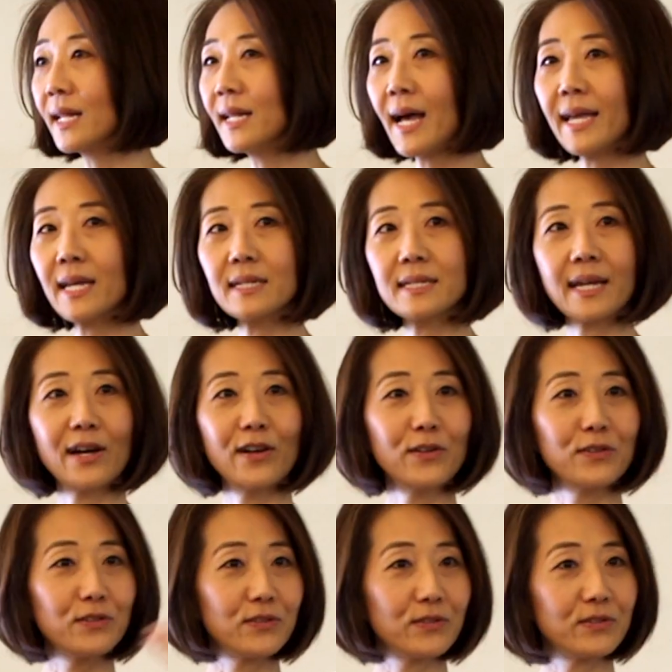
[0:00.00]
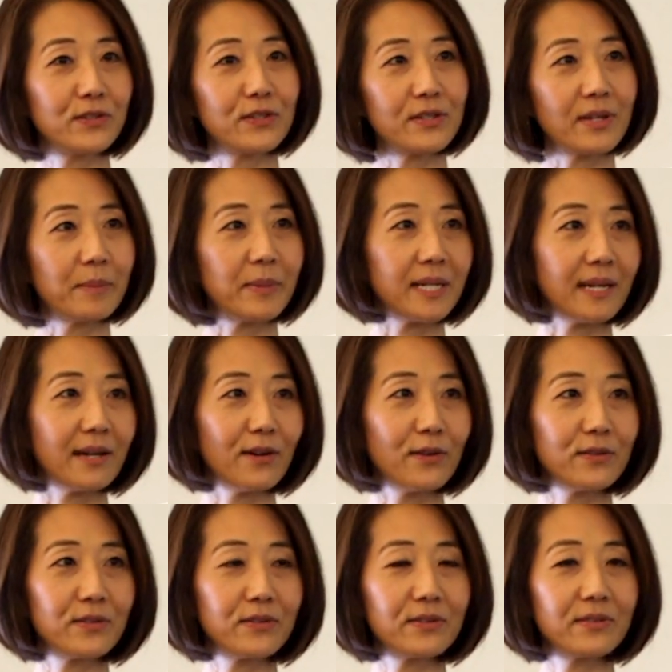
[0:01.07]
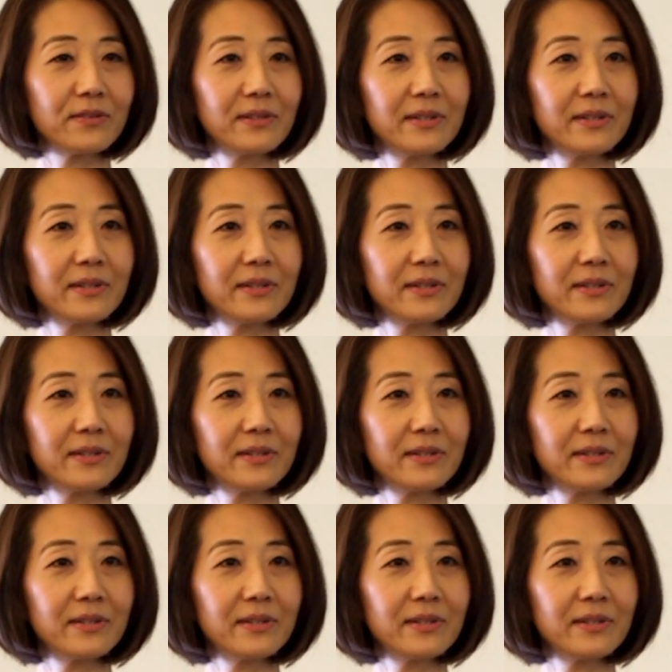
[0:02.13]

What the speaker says: client tells to somebody else?